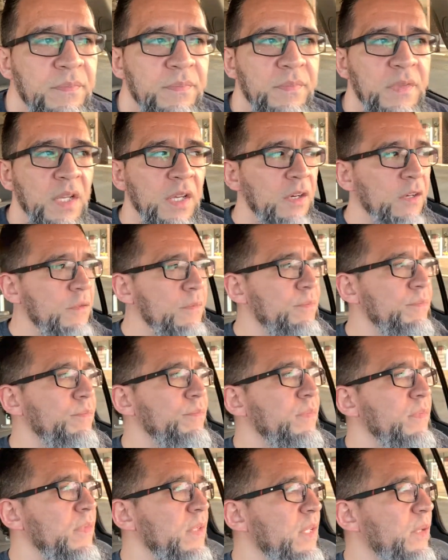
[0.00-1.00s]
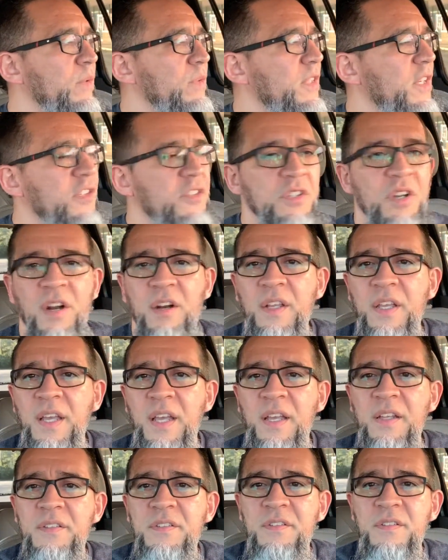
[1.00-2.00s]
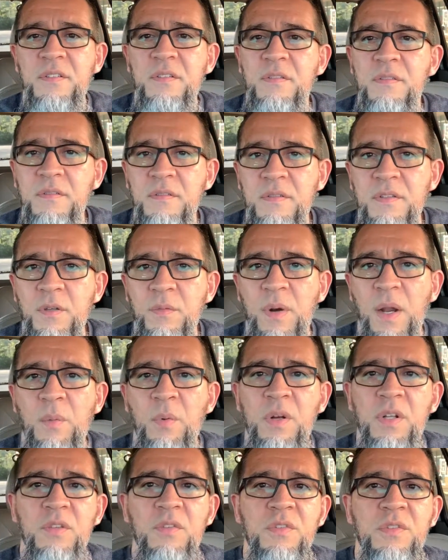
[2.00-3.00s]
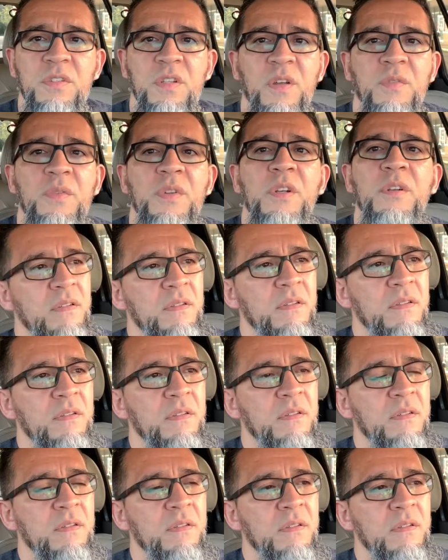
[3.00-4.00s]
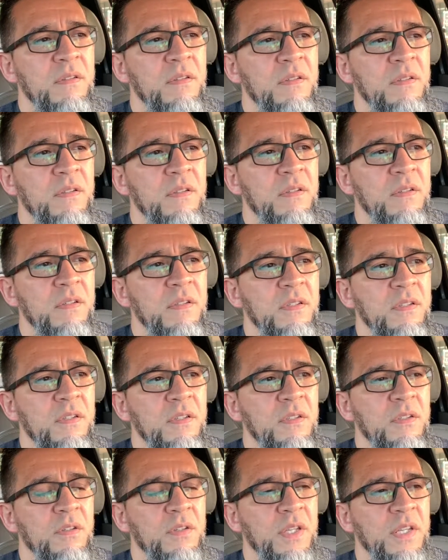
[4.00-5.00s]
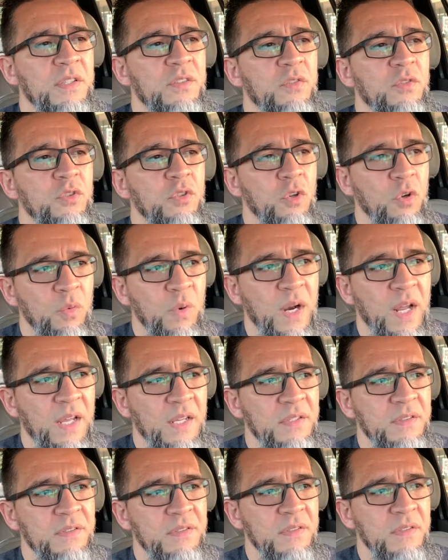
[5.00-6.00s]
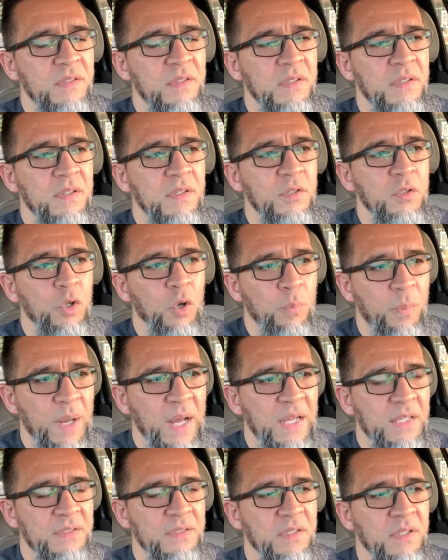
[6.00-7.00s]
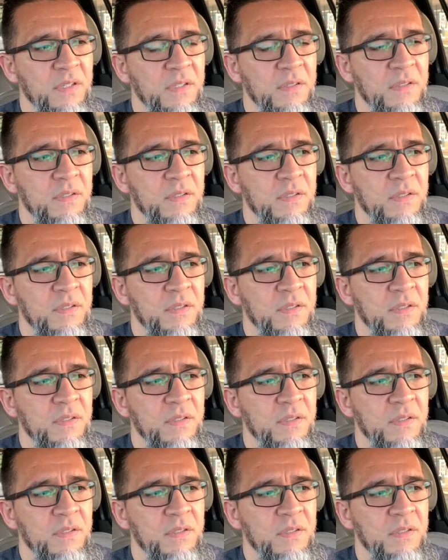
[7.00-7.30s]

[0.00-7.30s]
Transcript: you know, and then teach our kids the right way to do stuff, you know. Okay, so no rice, no pasta,